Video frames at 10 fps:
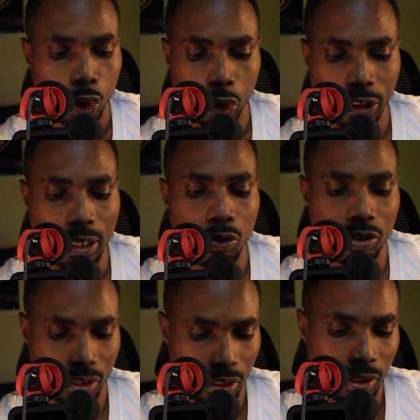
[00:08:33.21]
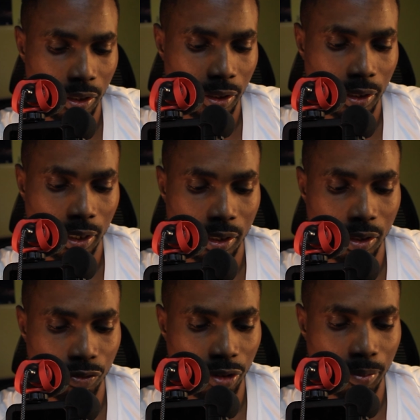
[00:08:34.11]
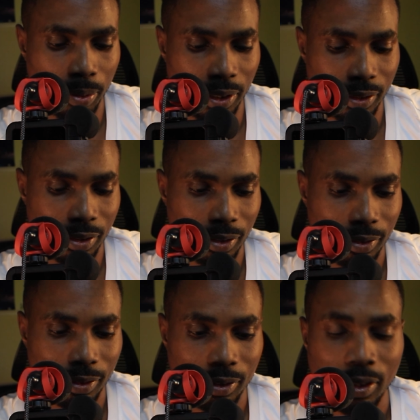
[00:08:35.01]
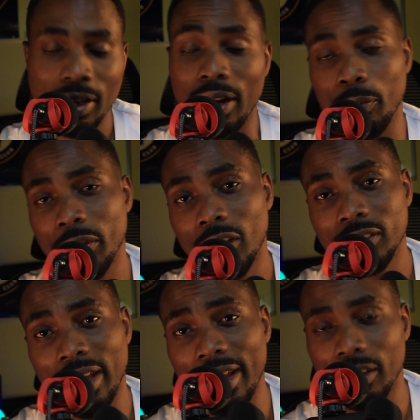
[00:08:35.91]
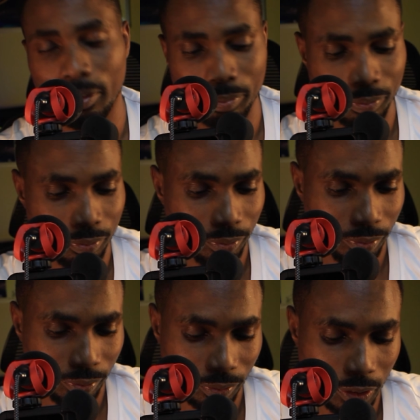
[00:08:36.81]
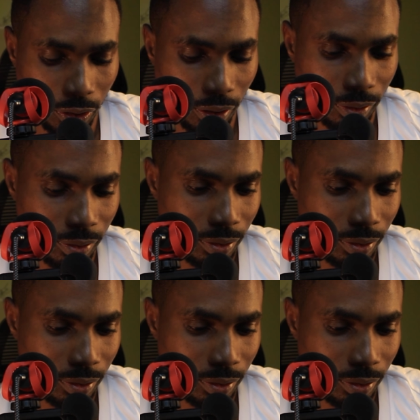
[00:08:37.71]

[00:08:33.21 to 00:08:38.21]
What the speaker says: Chelsea is in fifth place, and we all tied up. Okay.